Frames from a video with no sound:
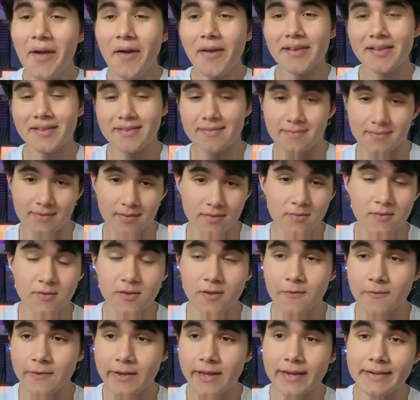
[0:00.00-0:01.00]

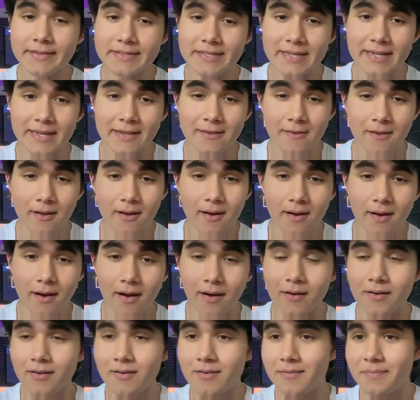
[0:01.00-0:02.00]
Considering I did it
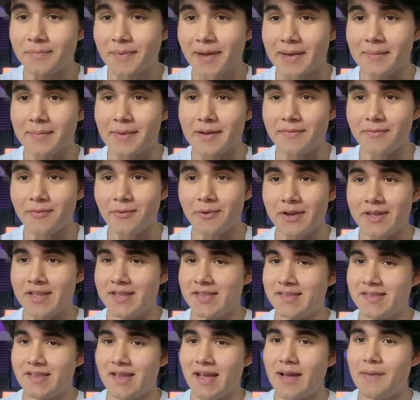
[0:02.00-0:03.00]
all by my
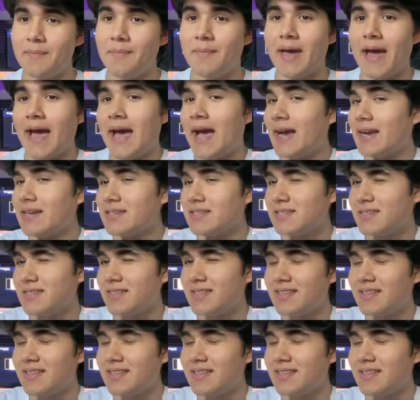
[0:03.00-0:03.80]
voice, this